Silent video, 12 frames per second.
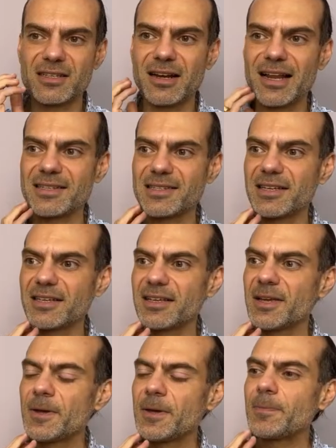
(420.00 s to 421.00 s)
classic.
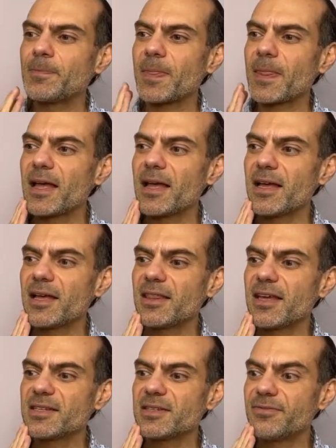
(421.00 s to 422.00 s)
Uh,
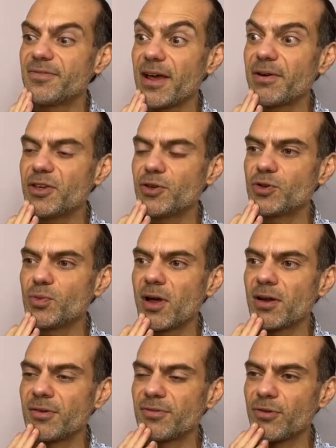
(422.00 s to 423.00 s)
there's a very good
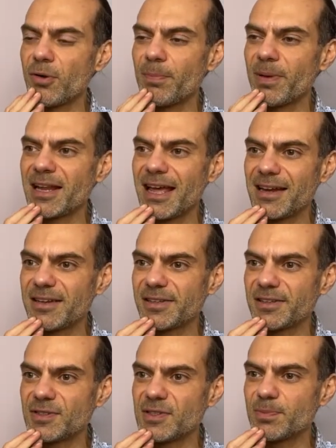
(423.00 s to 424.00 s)
one from
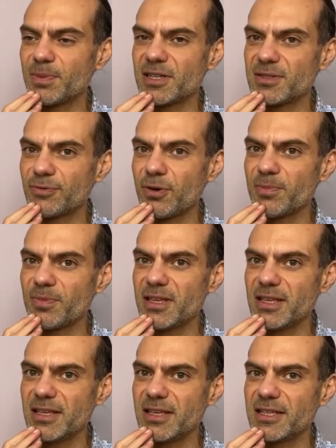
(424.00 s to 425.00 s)
Penhaligon's, but it's from
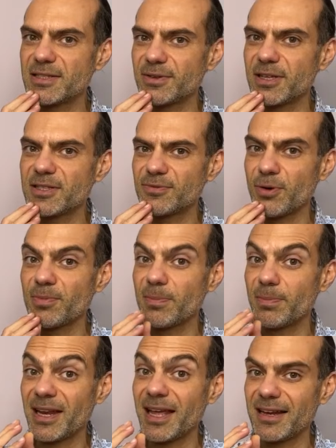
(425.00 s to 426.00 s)
the it's it's from the
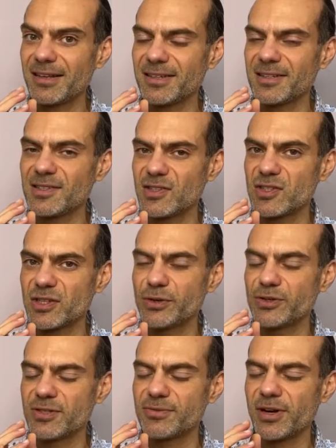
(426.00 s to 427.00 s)
Penhaligon's
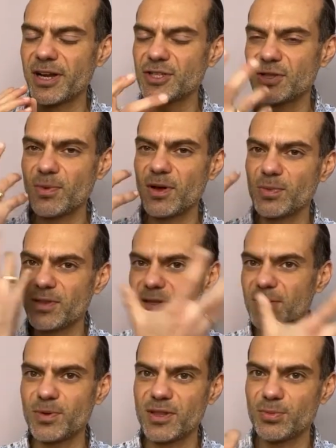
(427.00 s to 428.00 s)
exclusive range, the one with the
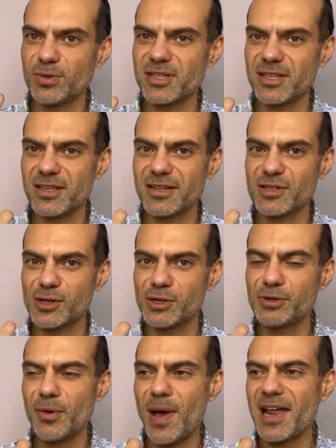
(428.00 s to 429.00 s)
with the ridiculous
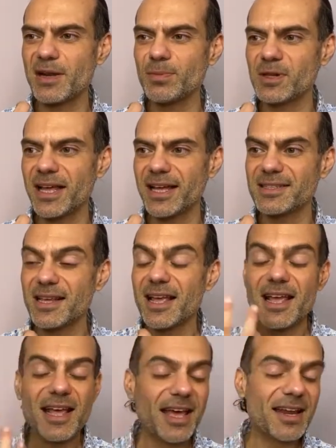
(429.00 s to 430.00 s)
Cluedo animal heads,
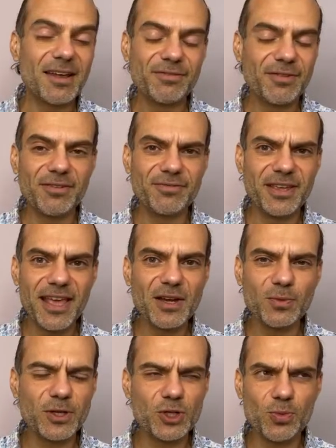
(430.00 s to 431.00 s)
and I, I
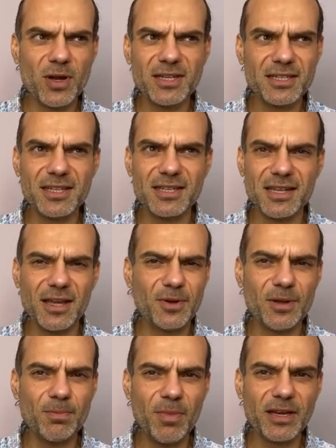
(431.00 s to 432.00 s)
forget which one it is. I,
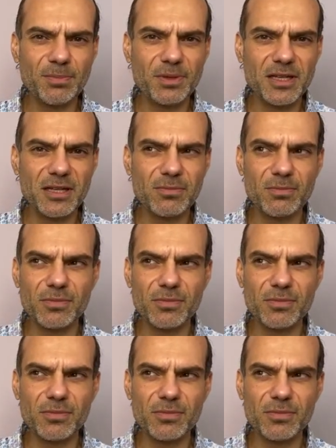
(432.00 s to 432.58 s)
it might be